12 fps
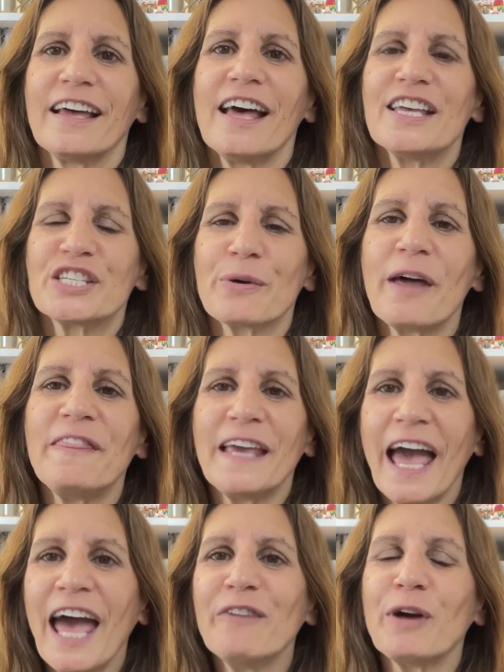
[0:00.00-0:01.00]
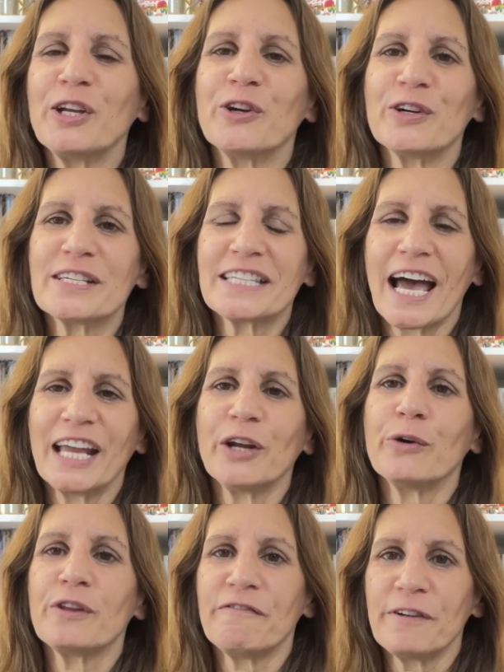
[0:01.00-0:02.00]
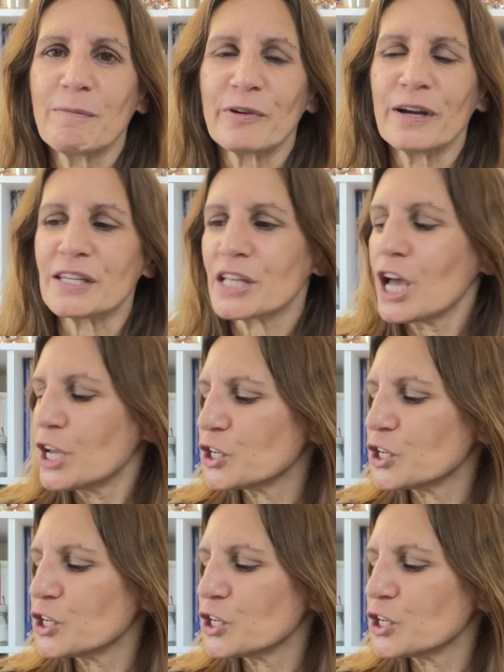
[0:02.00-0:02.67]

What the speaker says: So at the end, when you're deciding who the Fibber is,